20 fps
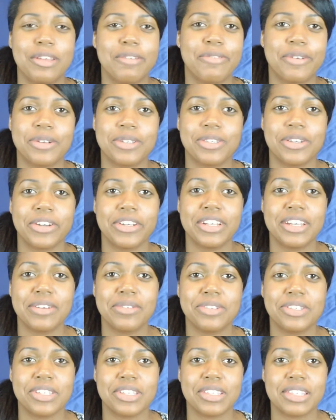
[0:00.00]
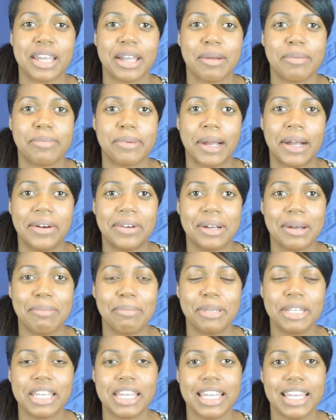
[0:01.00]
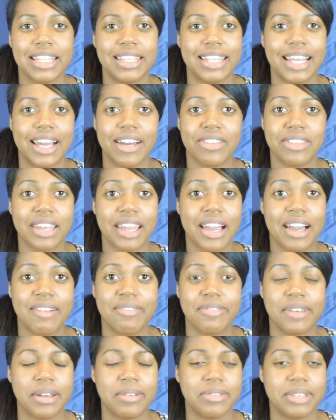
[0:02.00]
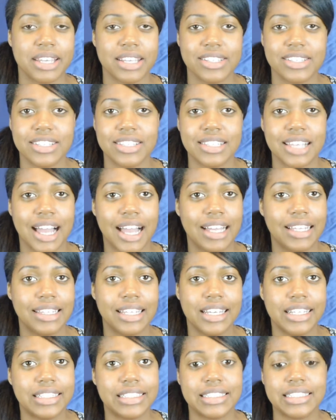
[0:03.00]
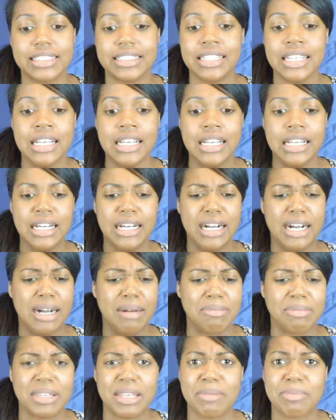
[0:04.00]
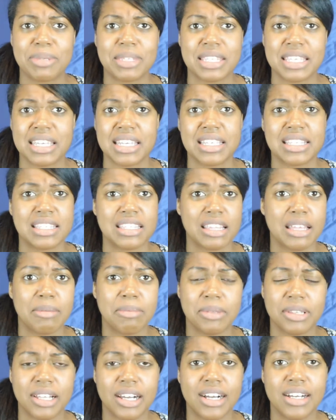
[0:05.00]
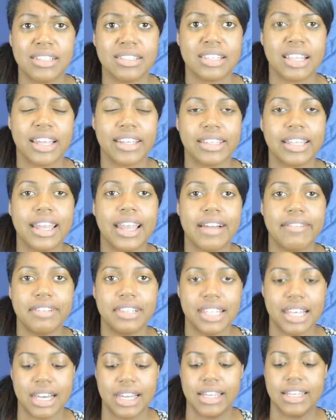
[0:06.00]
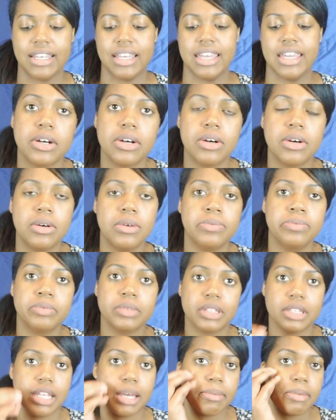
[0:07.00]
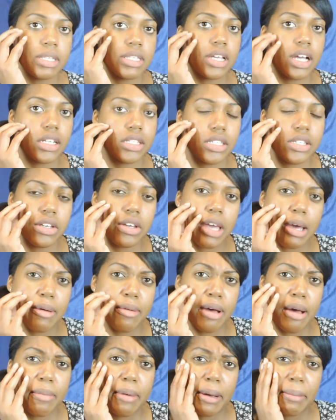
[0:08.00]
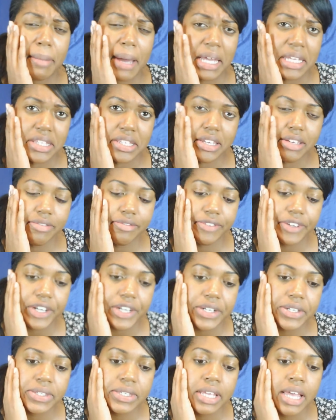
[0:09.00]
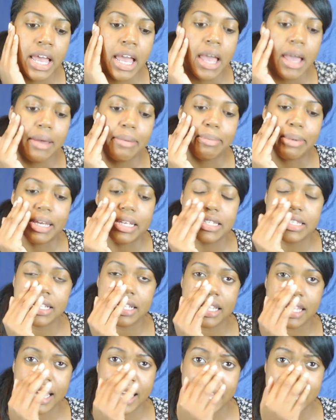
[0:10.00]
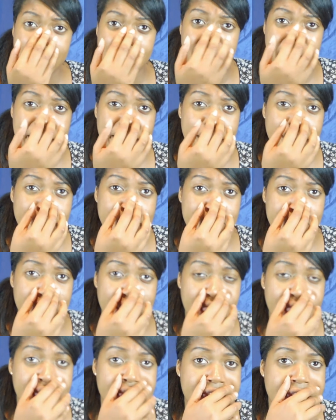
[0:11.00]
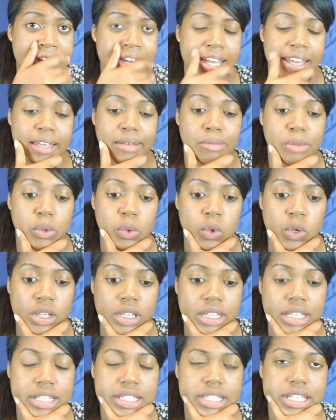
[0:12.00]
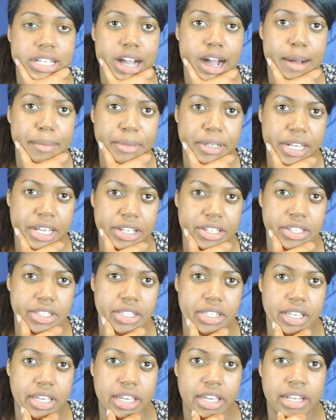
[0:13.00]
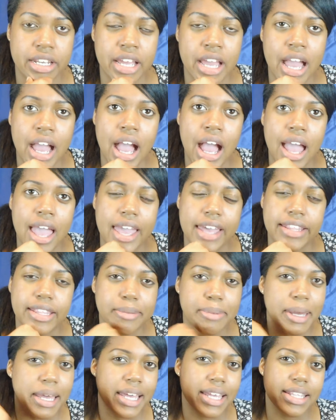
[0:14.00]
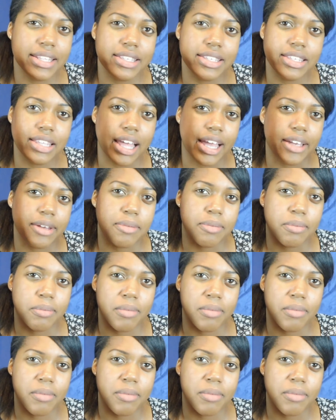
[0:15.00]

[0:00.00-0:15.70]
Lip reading: they first started, it was just like a brow company, and now they have foundations, highlighters, lipsticks, lip gloss. Like, they have a lot. So let me talk to you about my skin first. Basically, I am oily to combination skin. It depends, like,